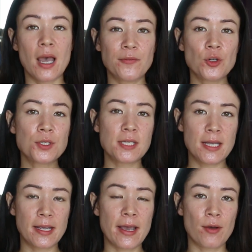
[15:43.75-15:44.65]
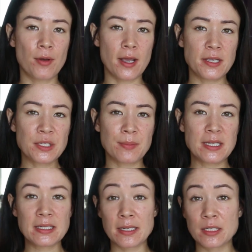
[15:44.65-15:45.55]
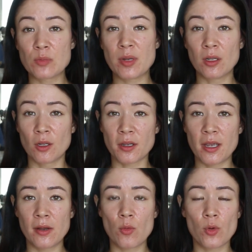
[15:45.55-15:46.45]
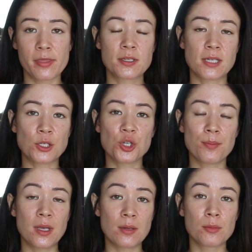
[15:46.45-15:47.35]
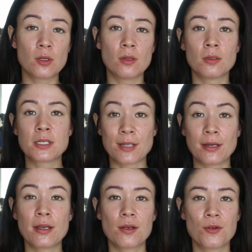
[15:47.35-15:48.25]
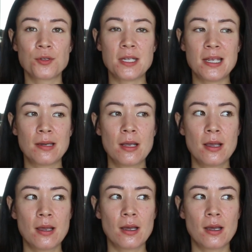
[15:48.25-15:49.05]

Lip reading: After seeing how nice my skin's been looking with such a minimal skincare routine,